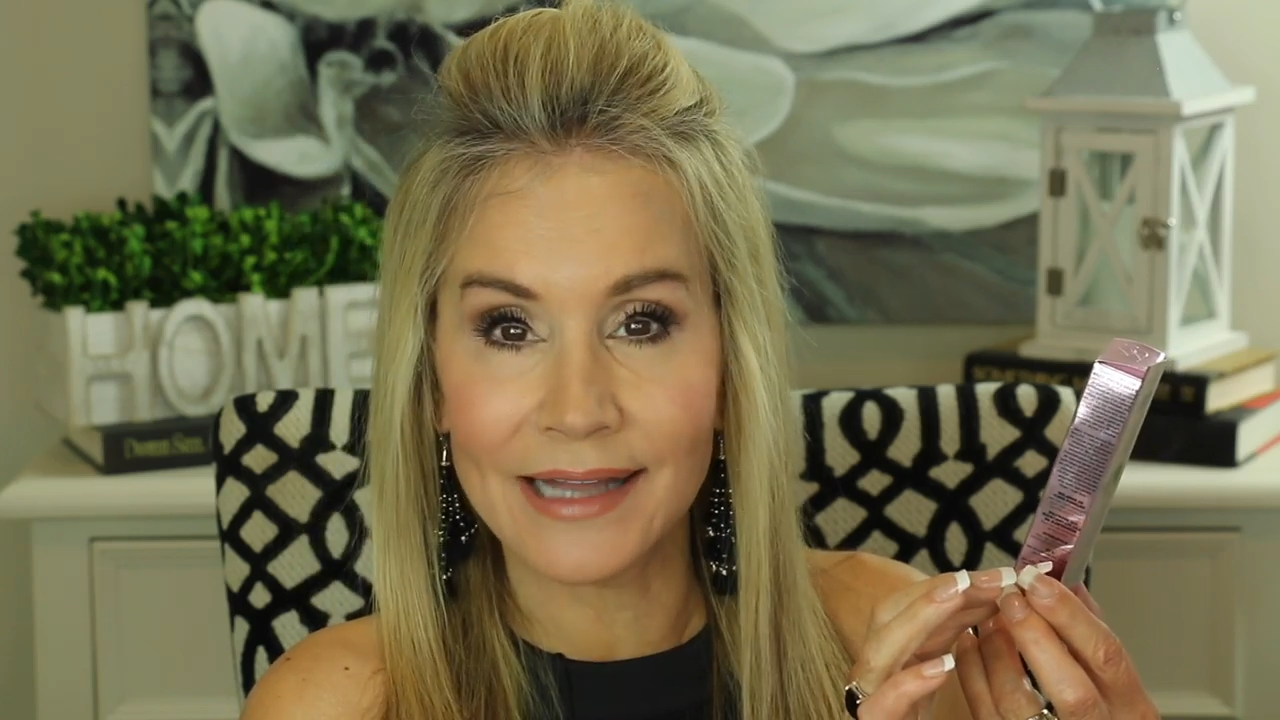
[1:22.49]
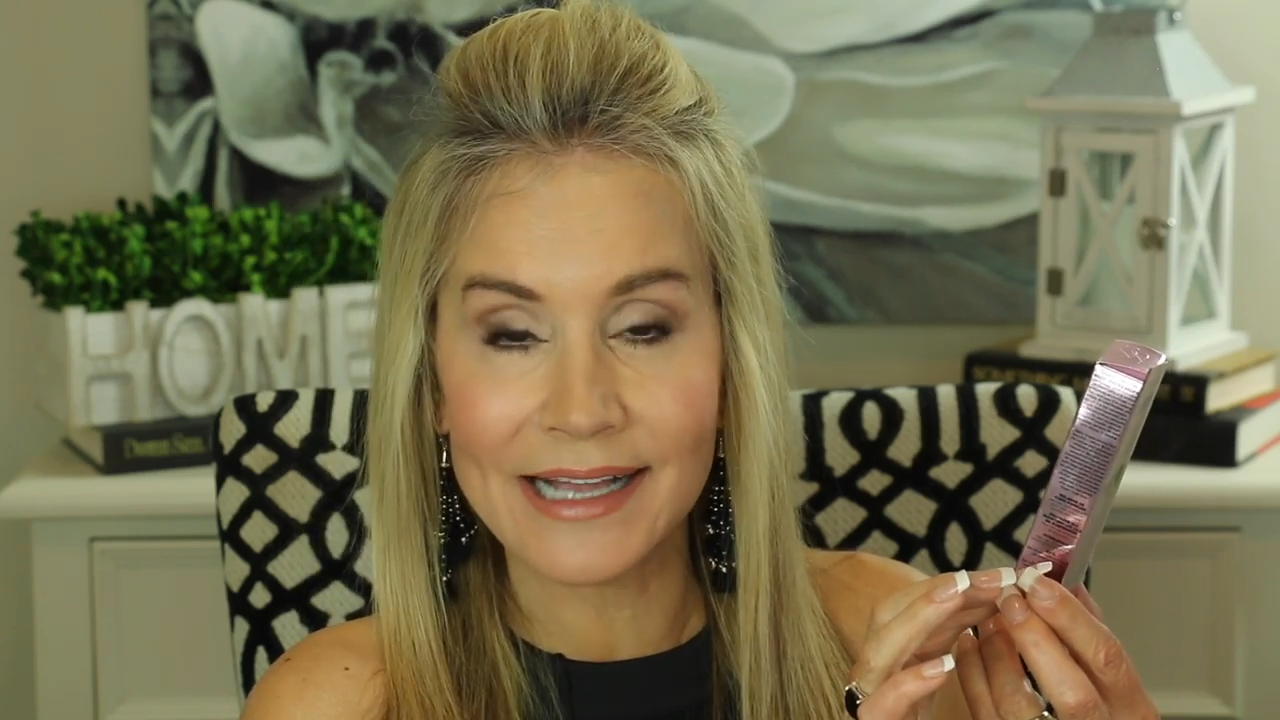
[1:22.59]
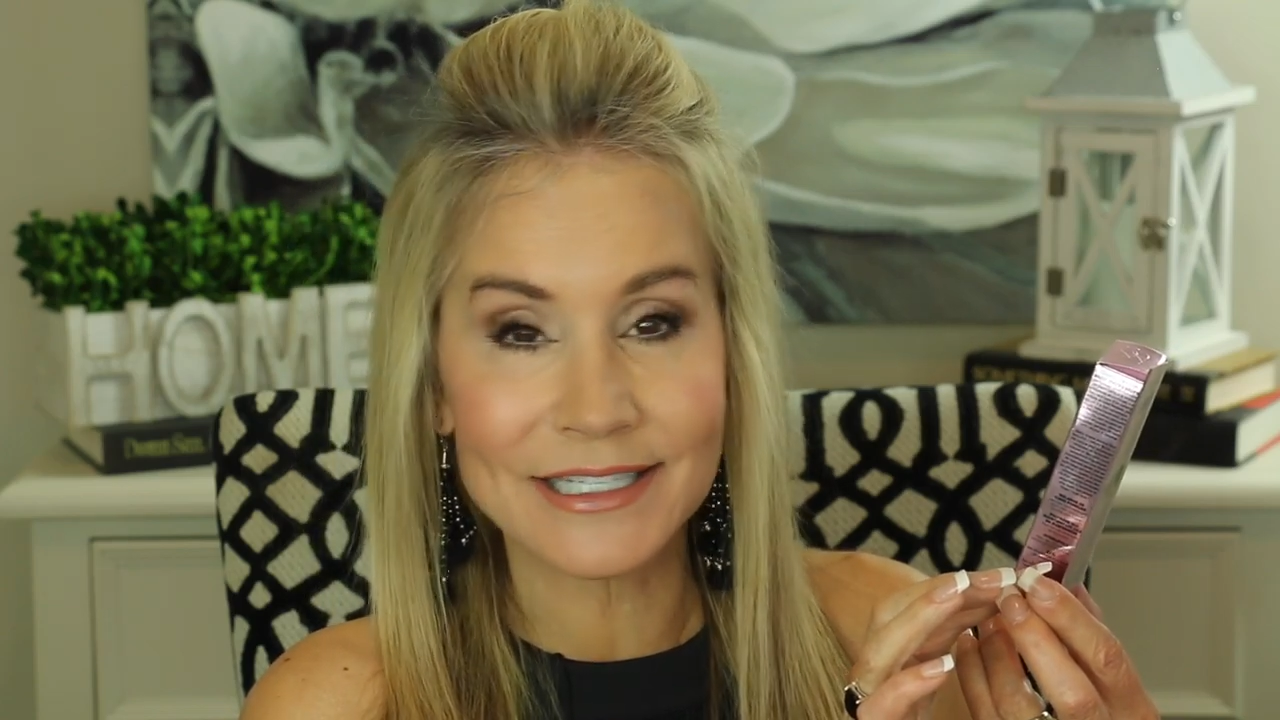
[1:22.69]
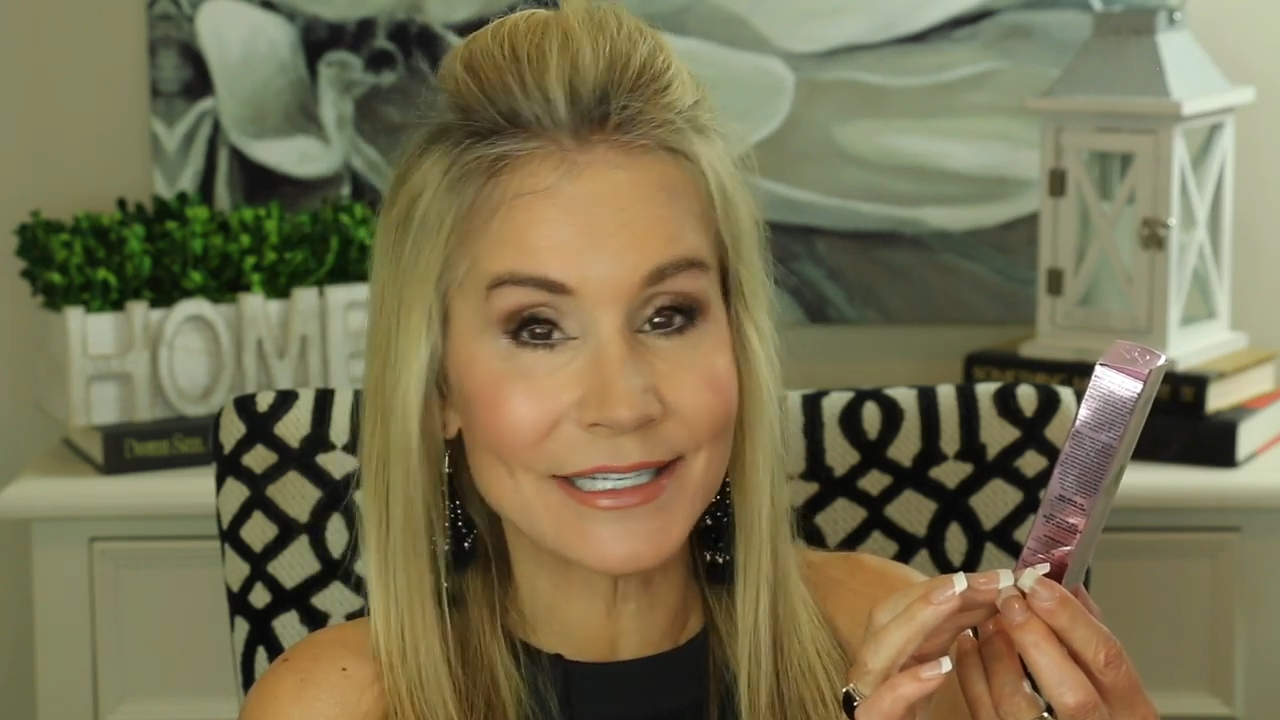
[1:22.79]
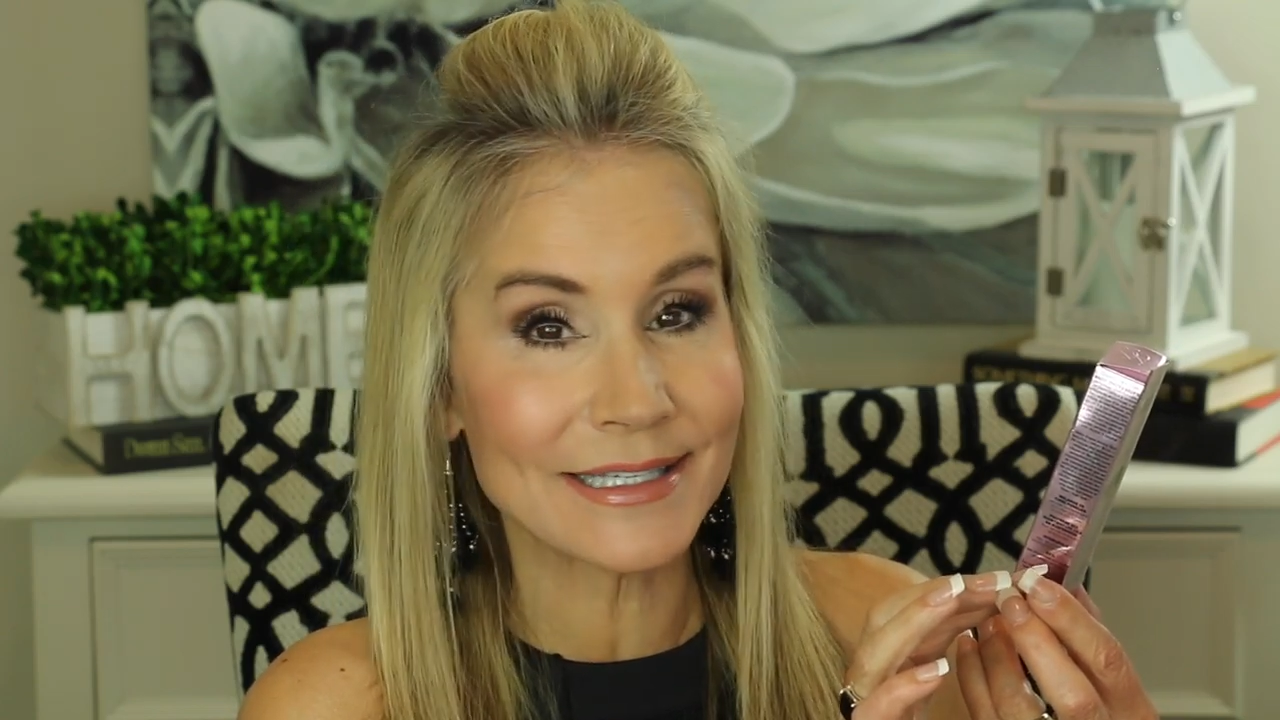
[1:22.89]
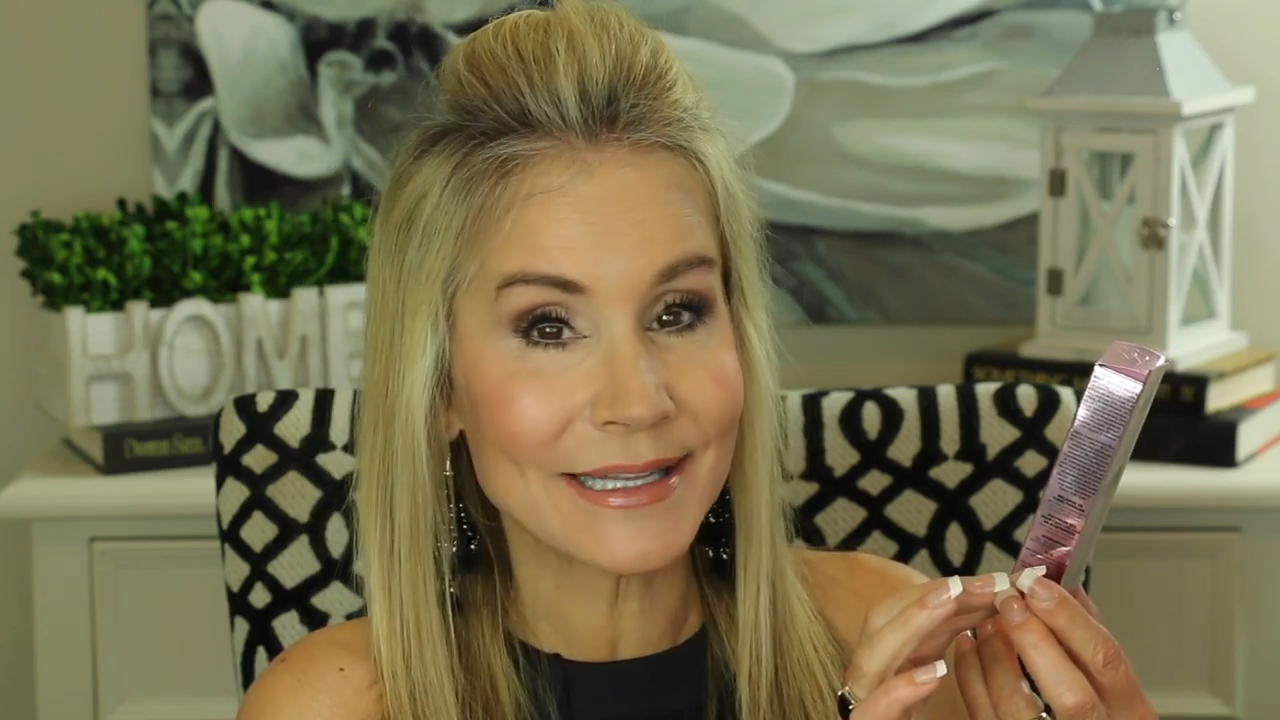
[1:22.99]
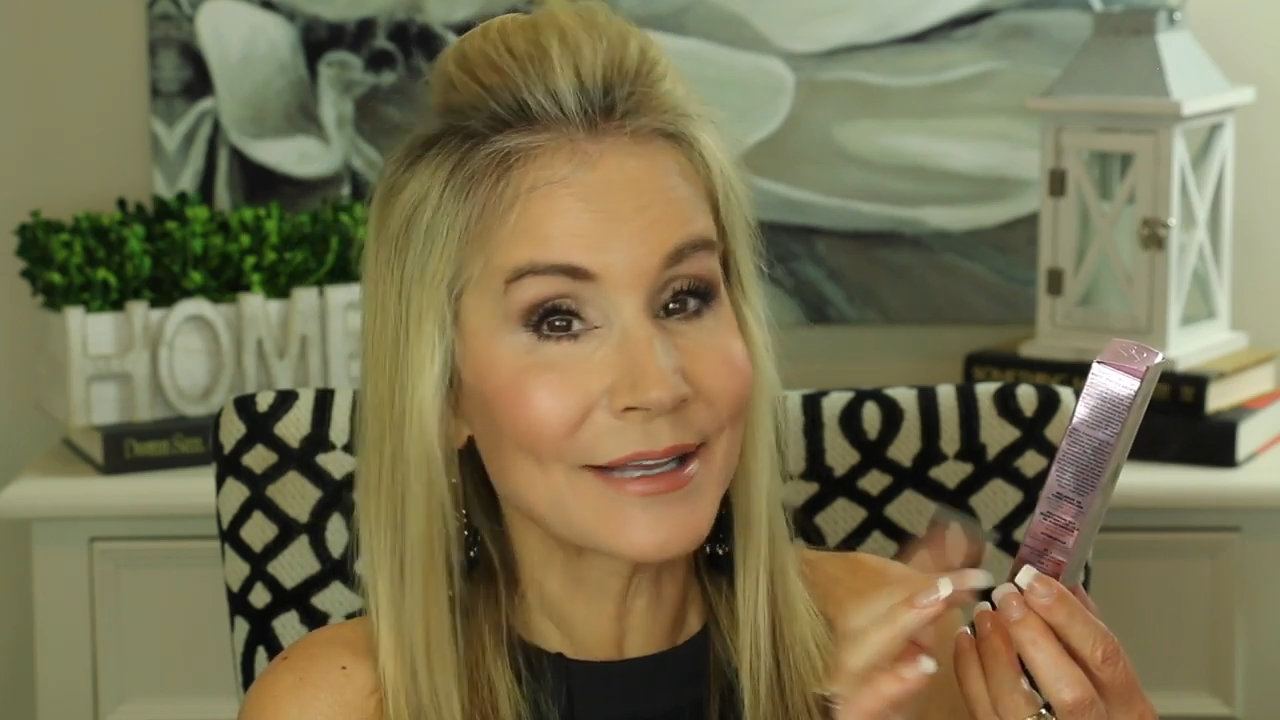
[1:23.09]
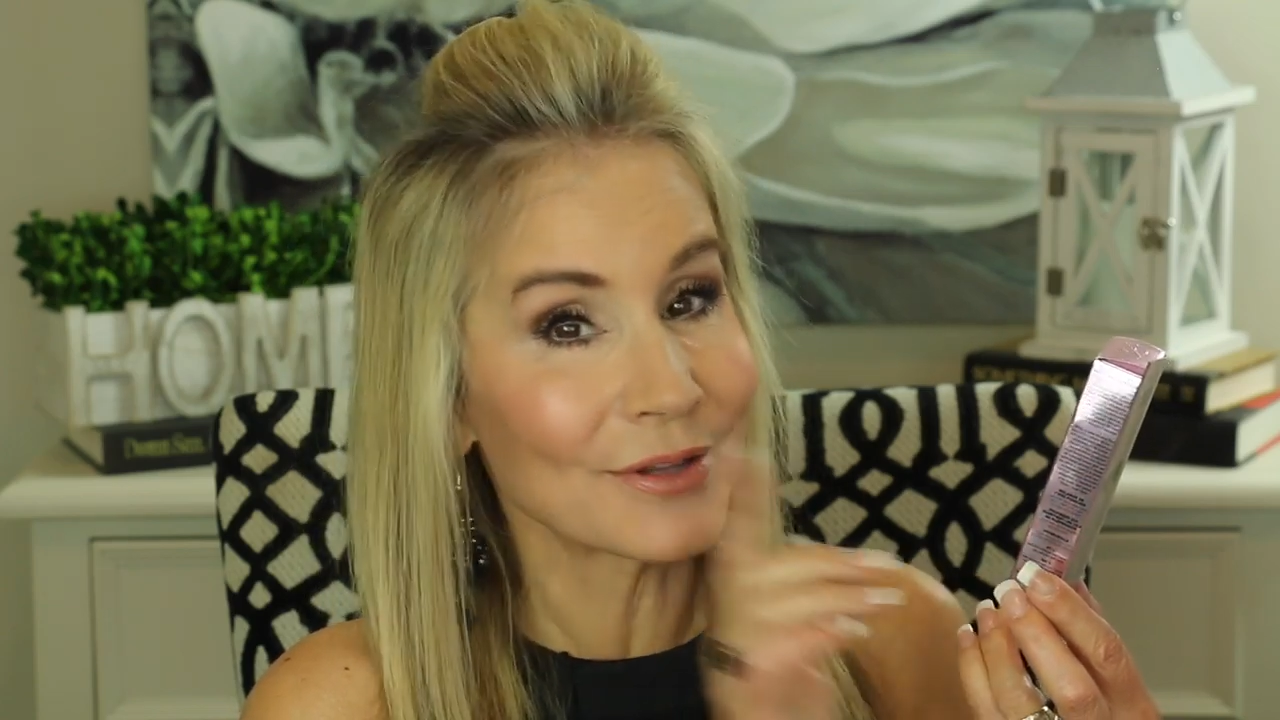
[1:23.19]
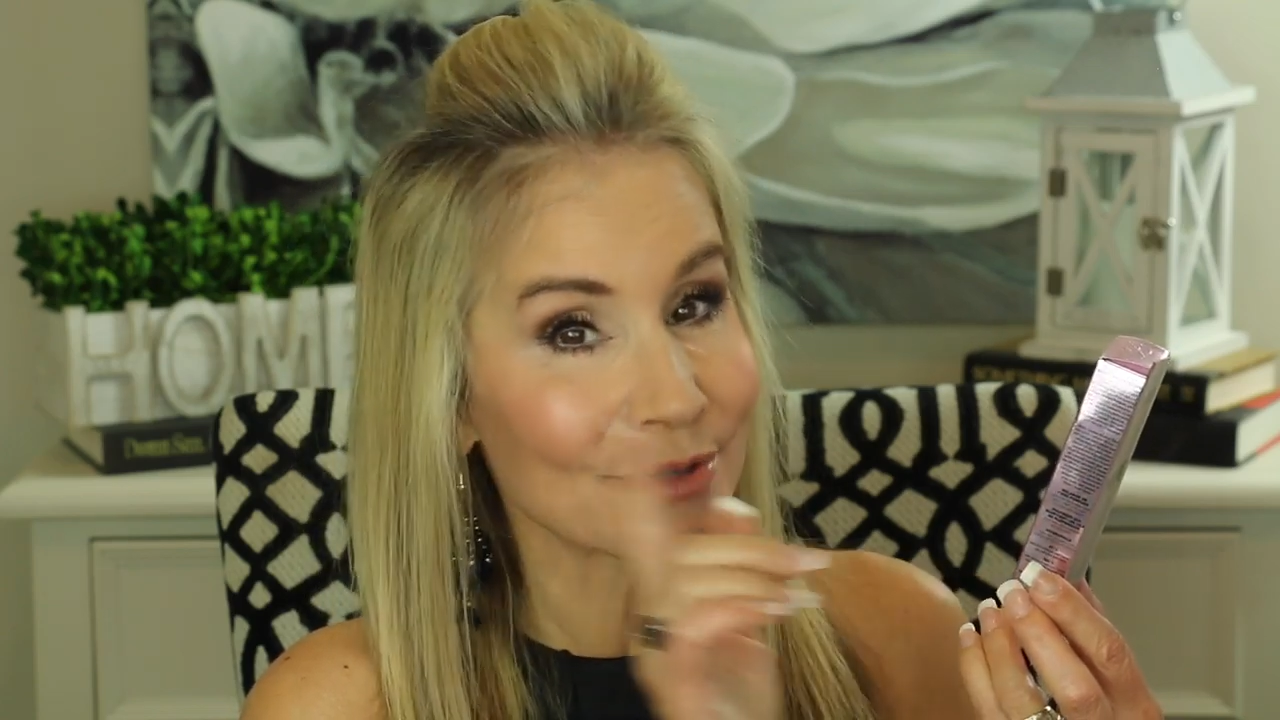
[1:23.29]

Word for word: lashes.